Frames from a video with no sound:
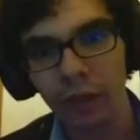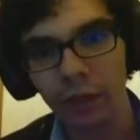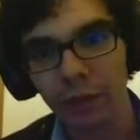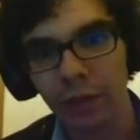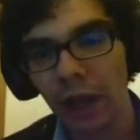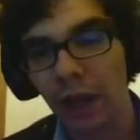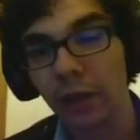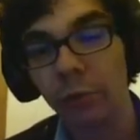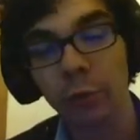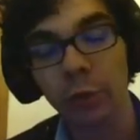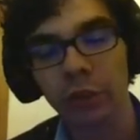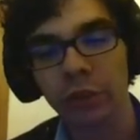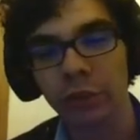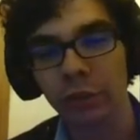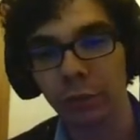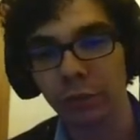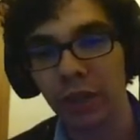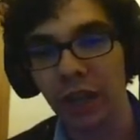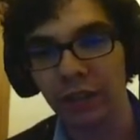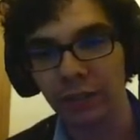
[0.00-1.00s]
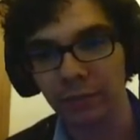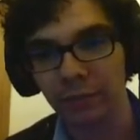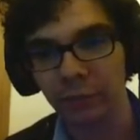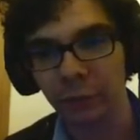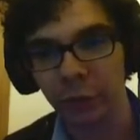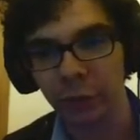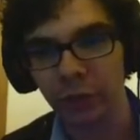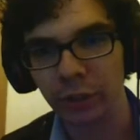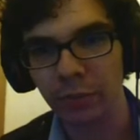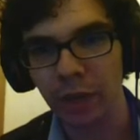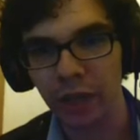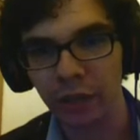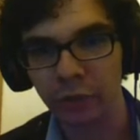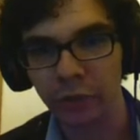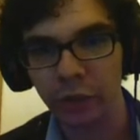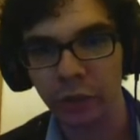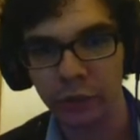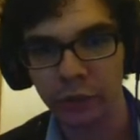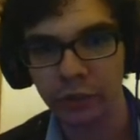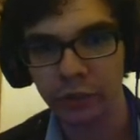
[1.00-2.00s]
Yeah, I would assume that for somebody who
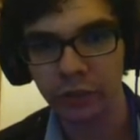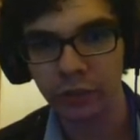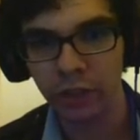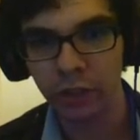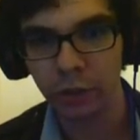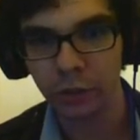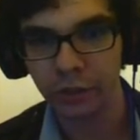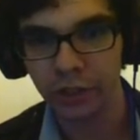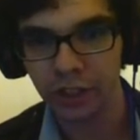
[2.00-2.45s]
doesn't know